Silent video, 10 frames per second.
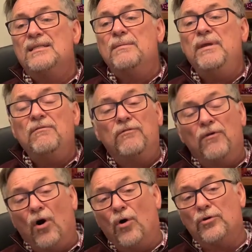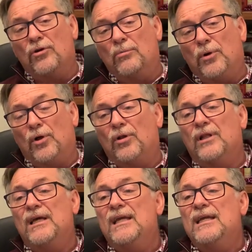To be
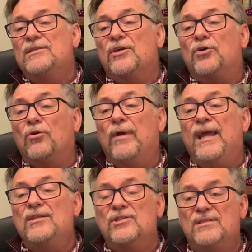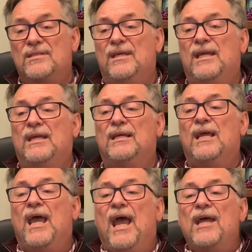vulnerable is a courageous
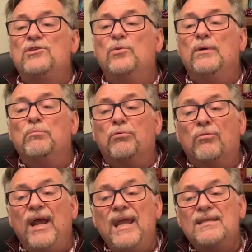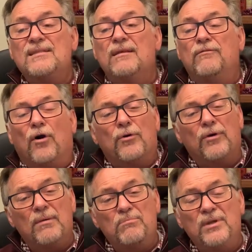thing. And to embrace the
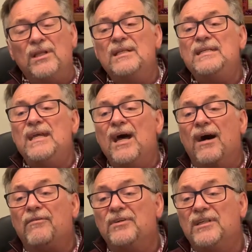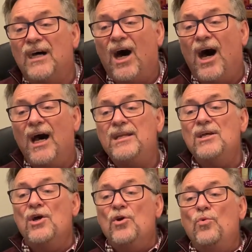vulnerability of
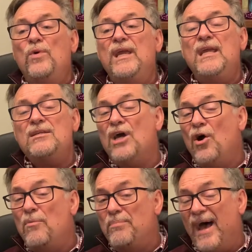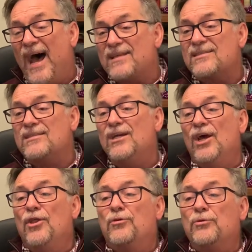God we know best
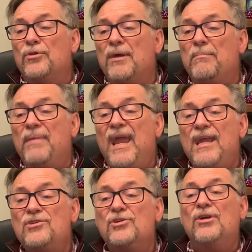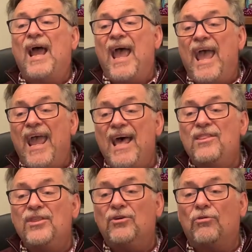through the manger
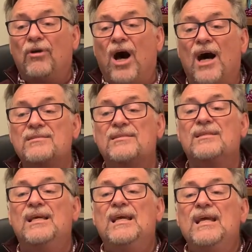and the cross